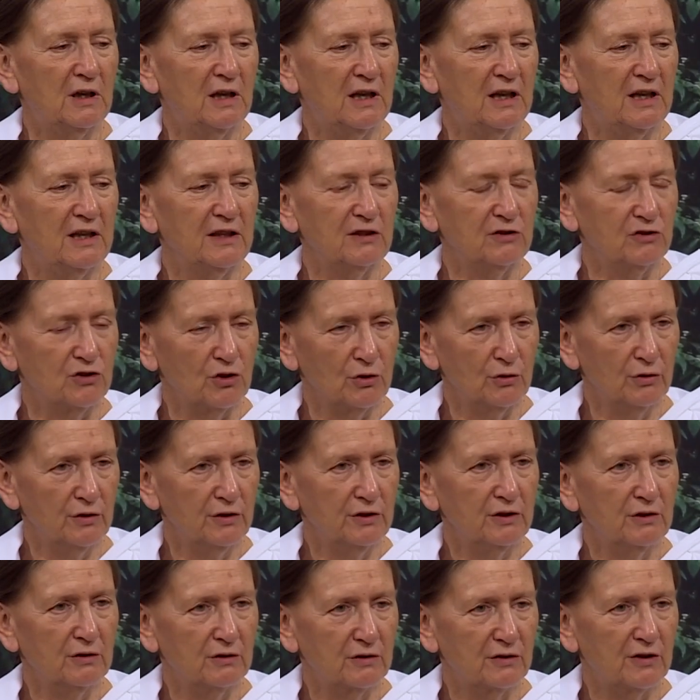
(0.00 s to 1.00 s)
enjoy
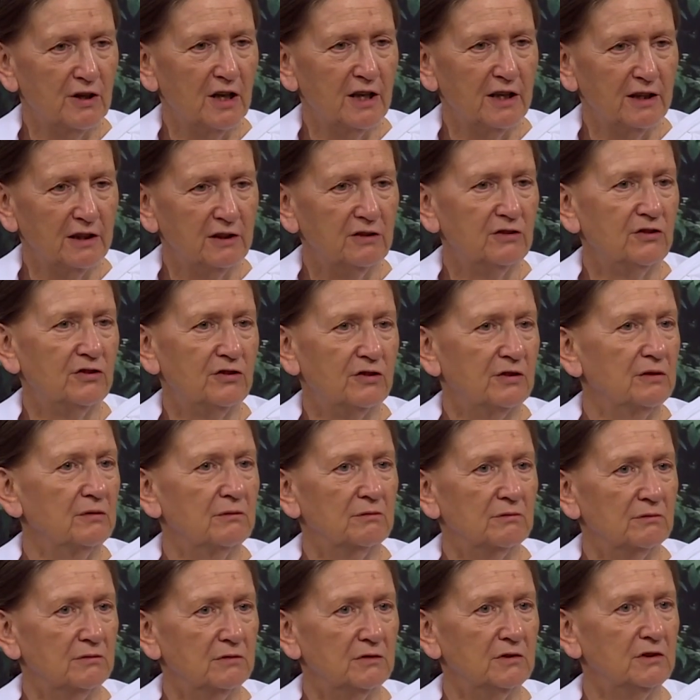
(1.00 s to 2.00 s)
your rights,
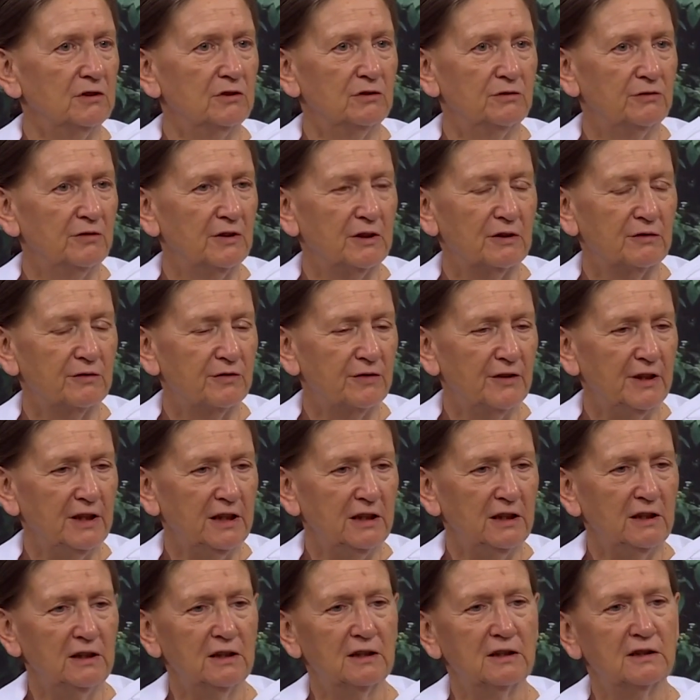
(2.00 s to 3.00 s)
you feel
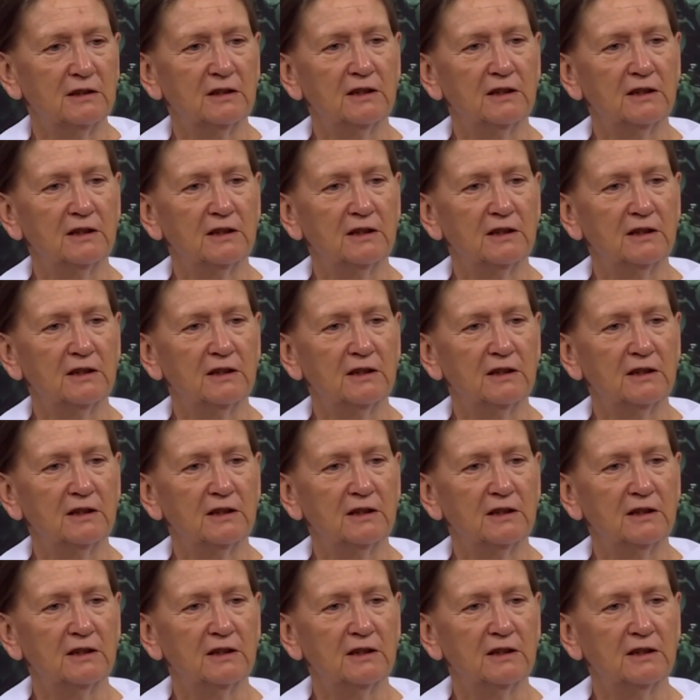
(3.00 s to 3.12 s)
free.